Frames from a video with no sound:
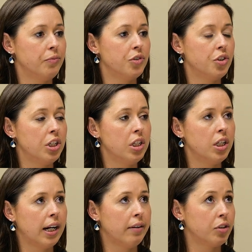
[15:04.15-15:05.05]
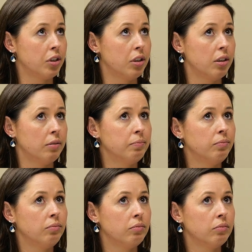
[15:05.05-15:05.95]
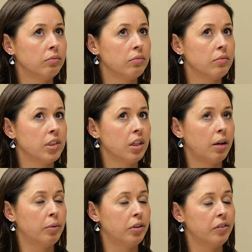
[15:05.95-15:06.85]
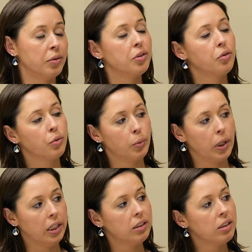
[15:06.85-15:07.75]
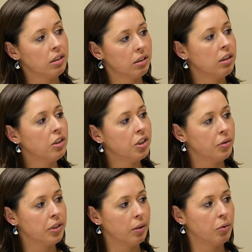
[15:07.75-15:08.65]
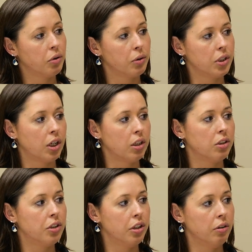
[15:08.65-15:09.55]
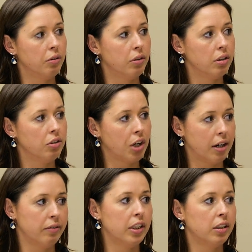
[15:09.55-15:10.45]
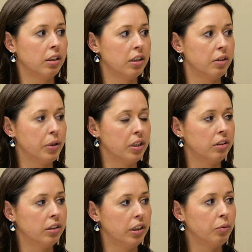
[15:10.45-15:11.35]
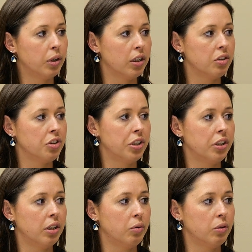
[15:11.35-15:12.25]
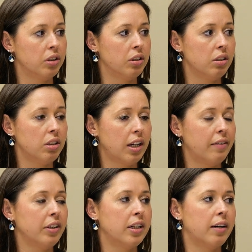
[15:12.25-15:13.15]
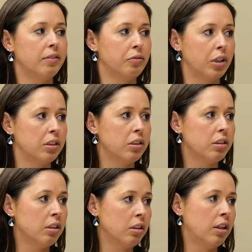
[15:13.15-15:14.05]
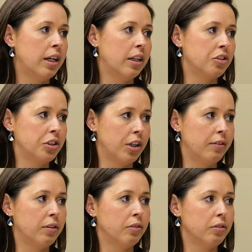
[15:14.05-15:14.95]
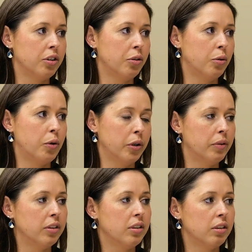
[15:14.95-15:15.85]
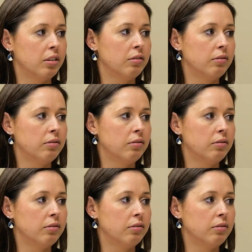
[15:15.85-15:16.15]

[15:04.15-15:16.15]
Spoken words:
She, after, I believe it was 3 weeks, she was able to return to driving independently, whereas she was having to have a friend actually drive her to appointments and